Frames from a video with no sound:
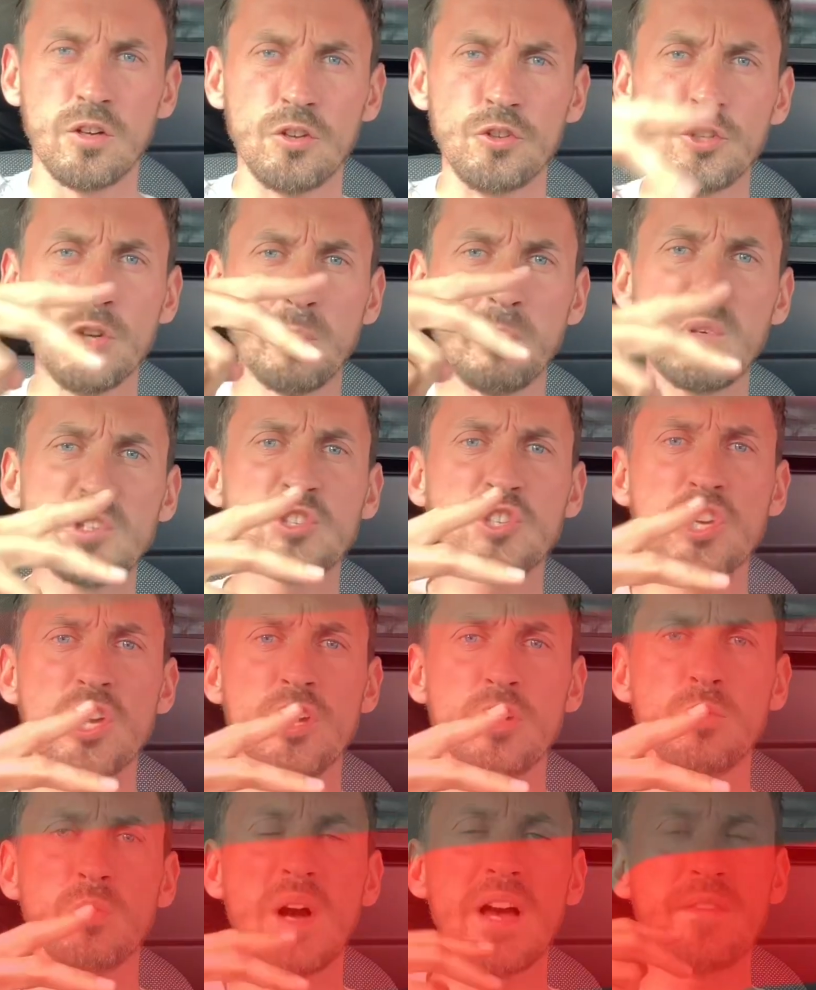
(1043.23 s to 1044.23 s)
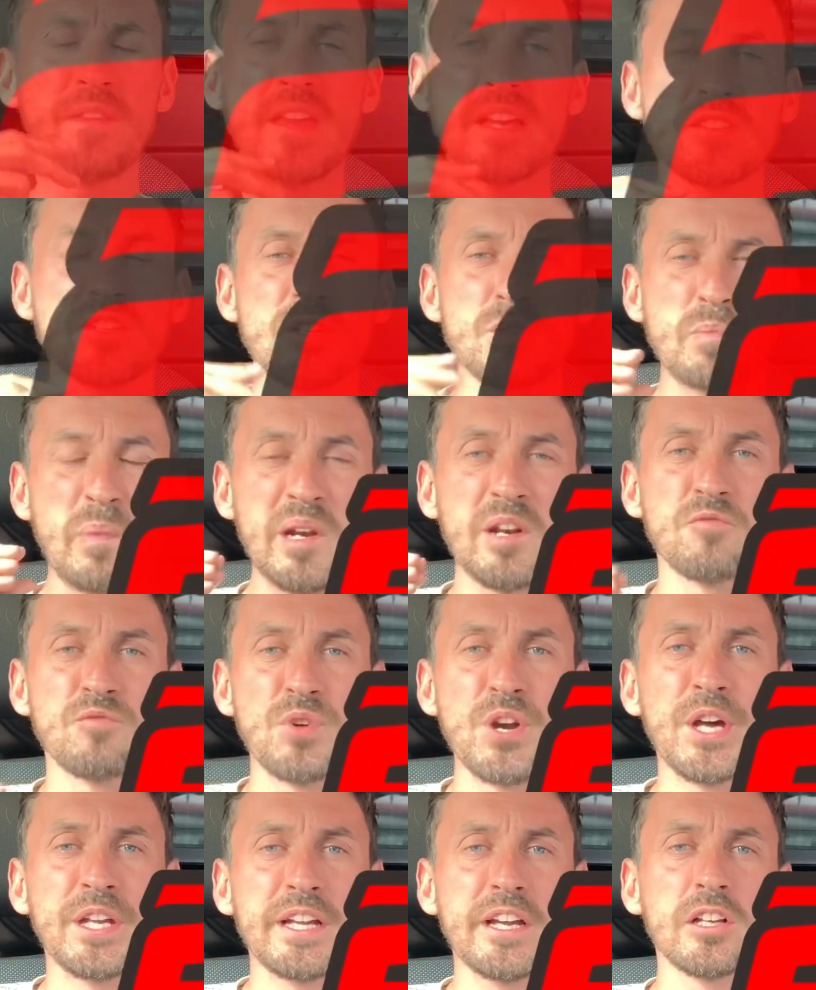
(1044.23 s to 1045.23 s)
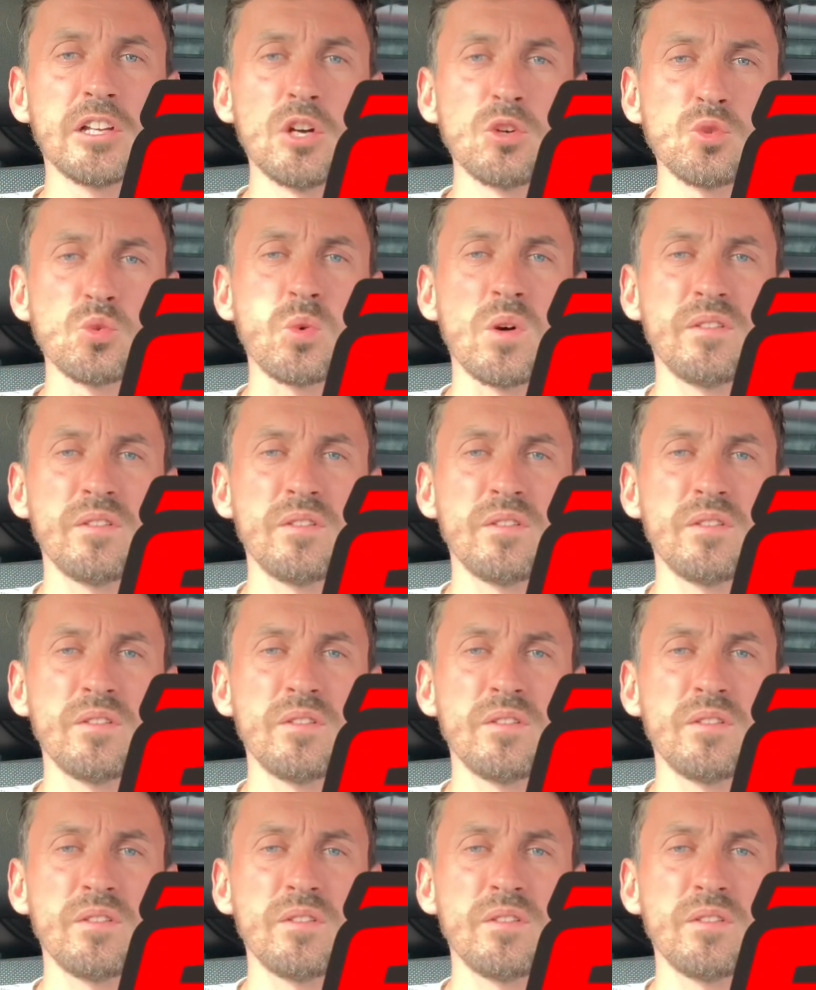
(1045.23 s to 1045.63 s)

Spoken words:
Number two, and this has been a really close